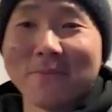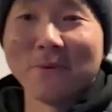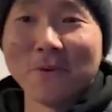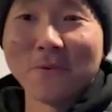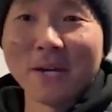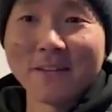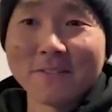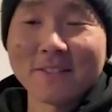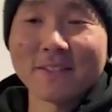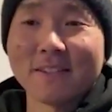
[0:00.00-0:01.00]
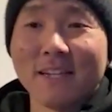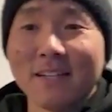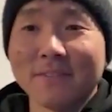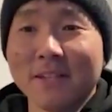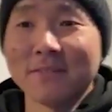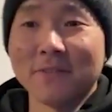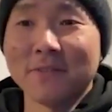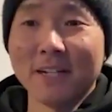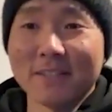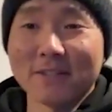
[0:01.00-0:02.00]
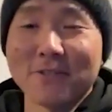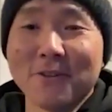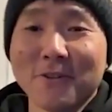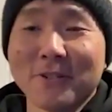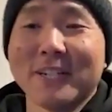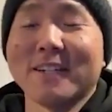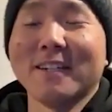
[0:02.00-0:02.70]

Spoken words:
more waves and fun and stoke.